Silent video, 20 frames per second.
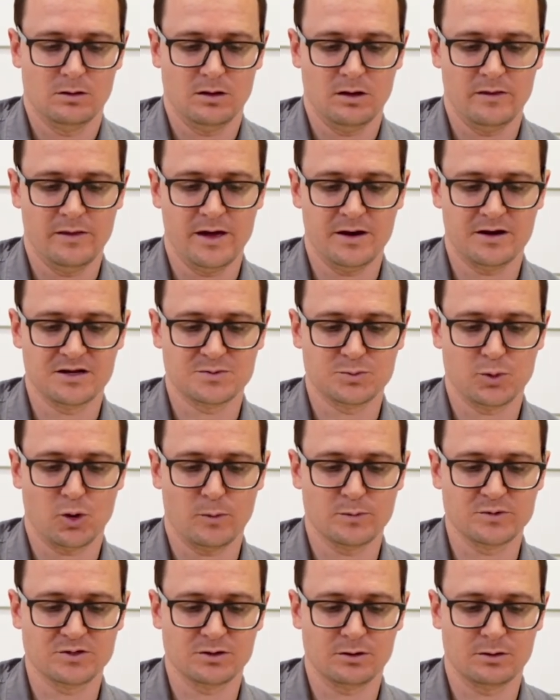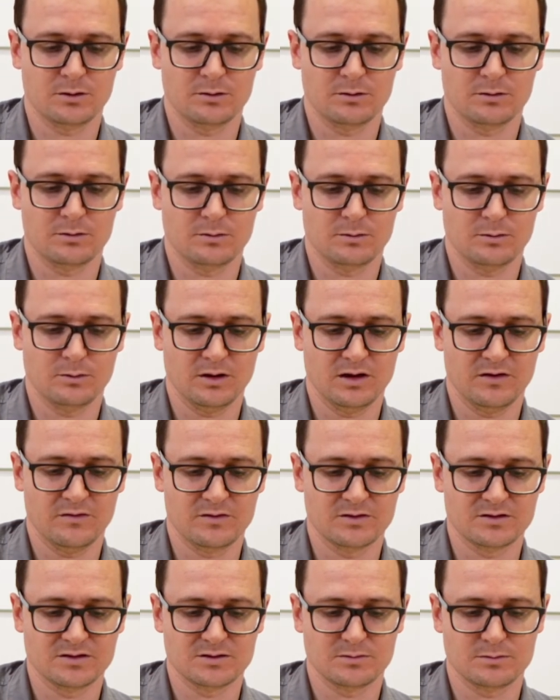And that just pops on. I'll give
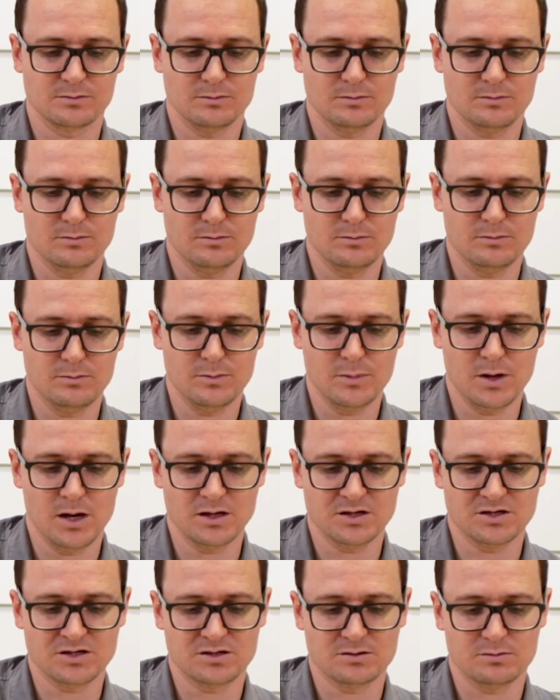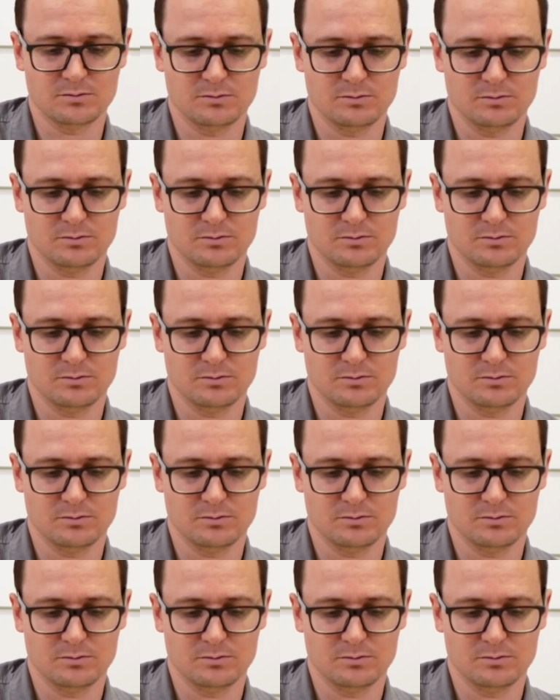it as much